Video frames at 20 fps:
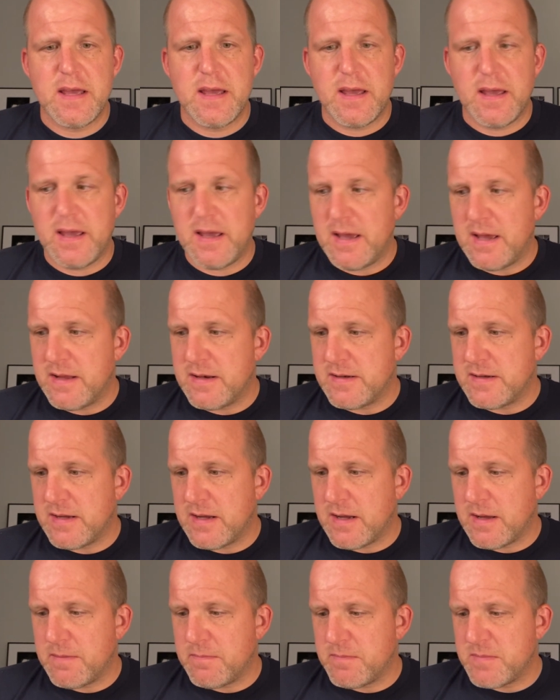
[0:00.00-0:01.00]
And
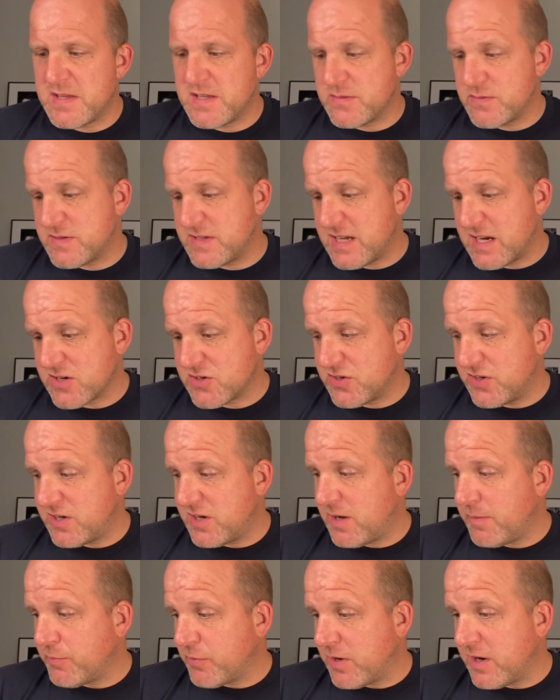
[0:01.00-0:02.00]
this was actually an
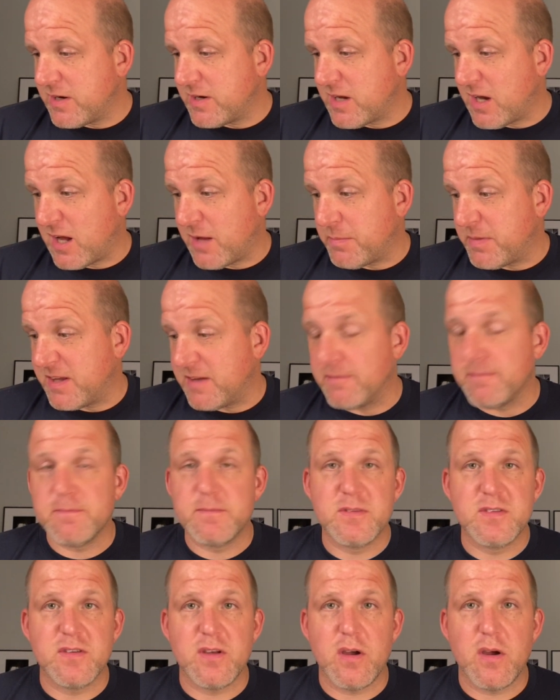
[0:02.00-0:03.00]
upgrade copy.
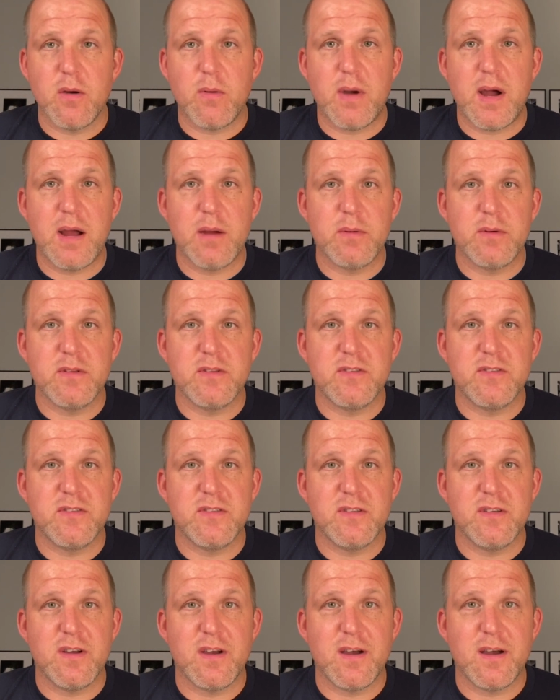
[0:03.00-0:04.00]
So I
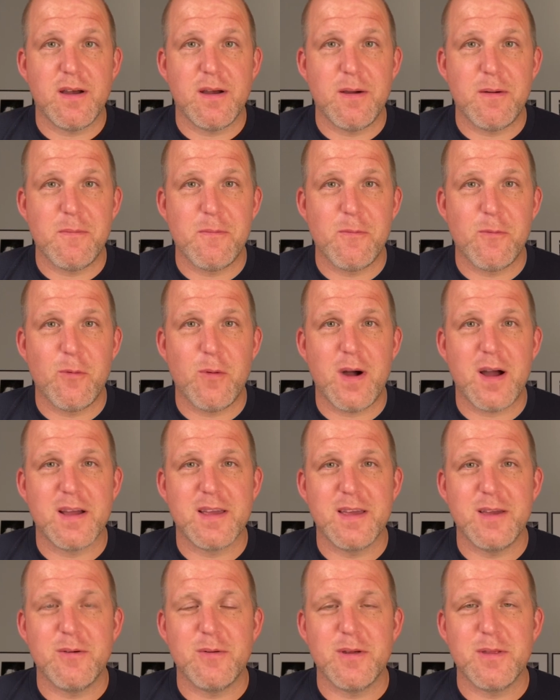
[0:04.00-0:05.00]
was
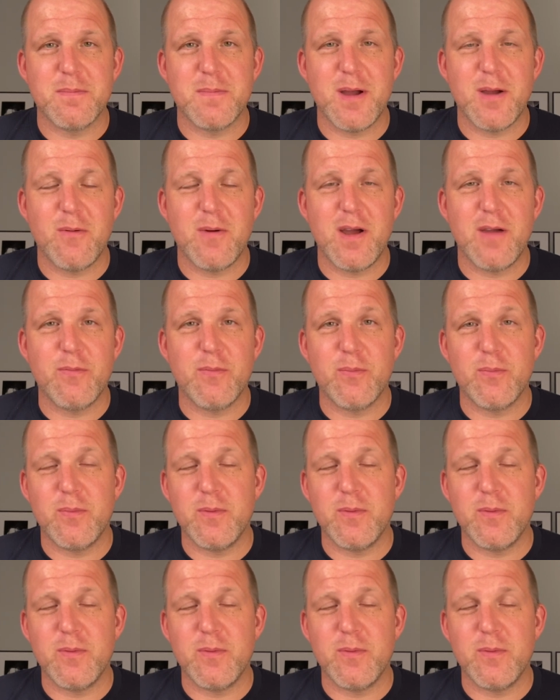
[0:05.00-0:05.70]
walking with my wife.